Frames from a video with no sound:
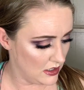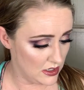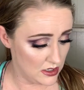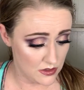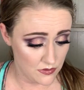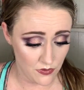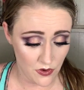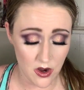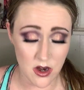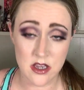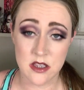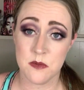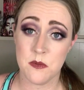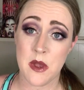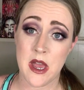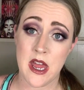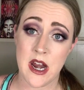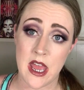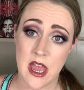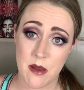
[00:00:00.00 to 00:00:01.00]
As far as
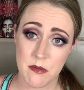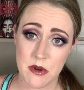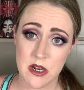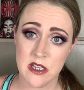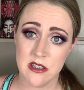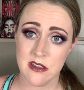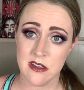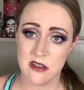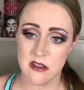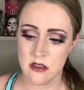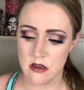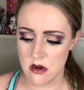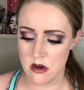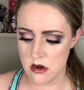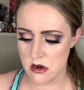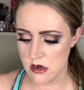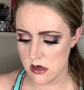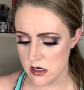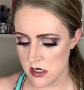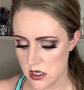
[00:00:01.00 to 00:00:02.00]
Bad Habit is
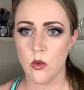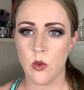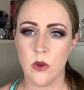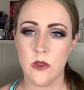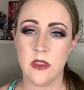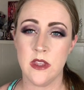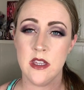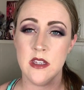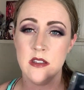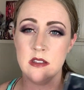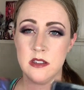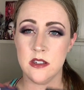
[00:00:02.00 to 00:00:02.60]
concerned, with these